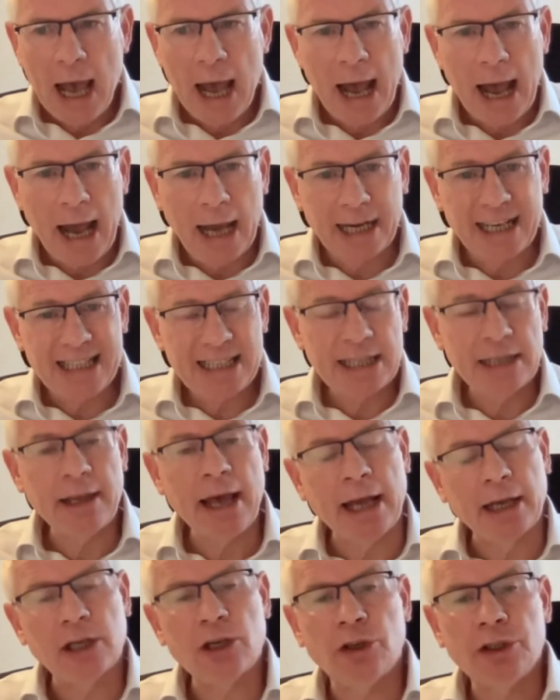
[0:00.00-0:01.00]
And it's in
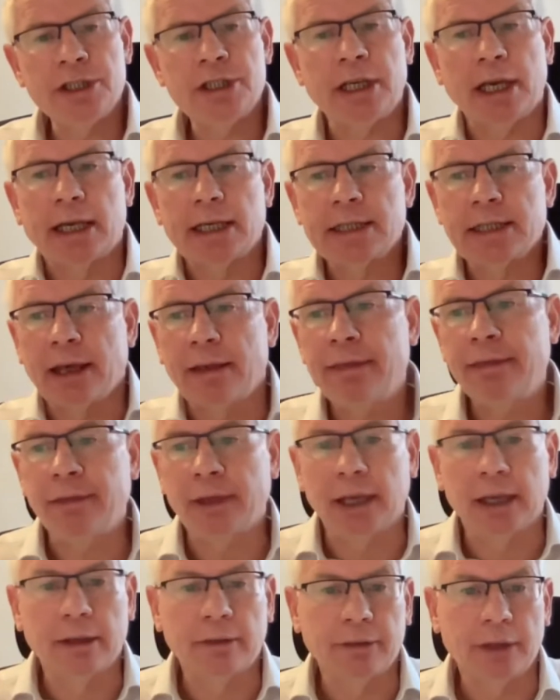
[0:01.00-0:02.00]
that context, I
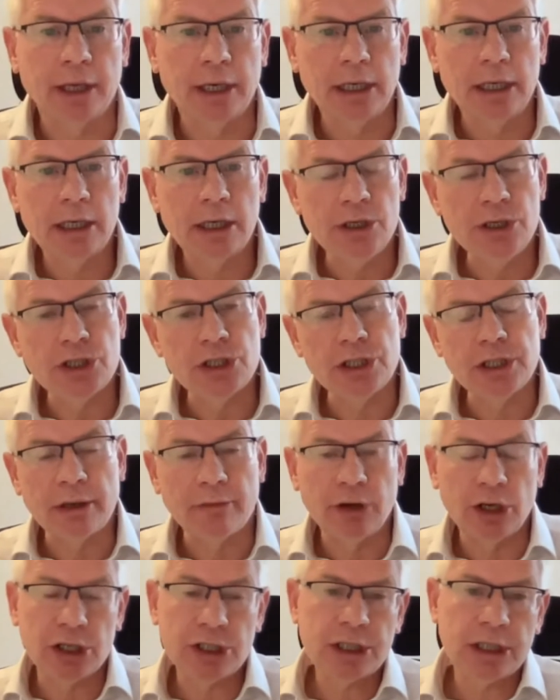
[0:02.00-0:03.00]
think, that inclusion,
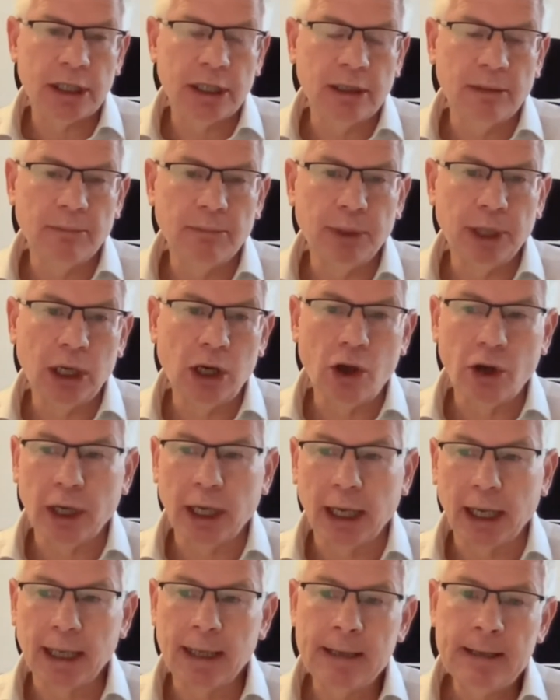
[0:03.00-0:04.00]
diversity and
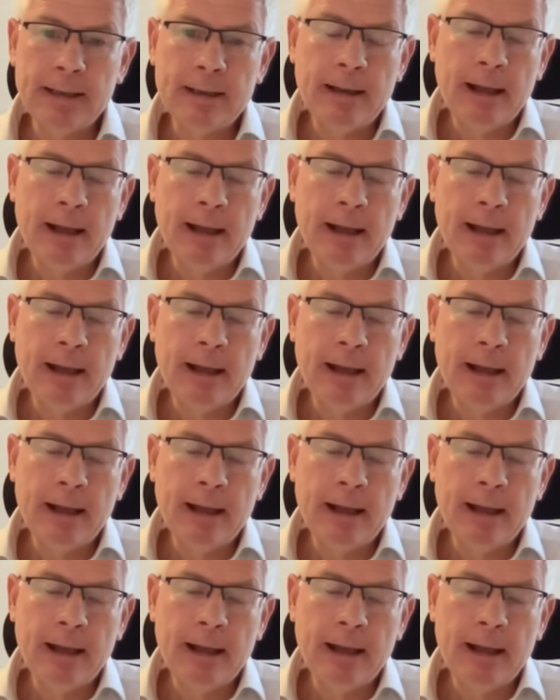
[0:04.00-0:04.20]
belonging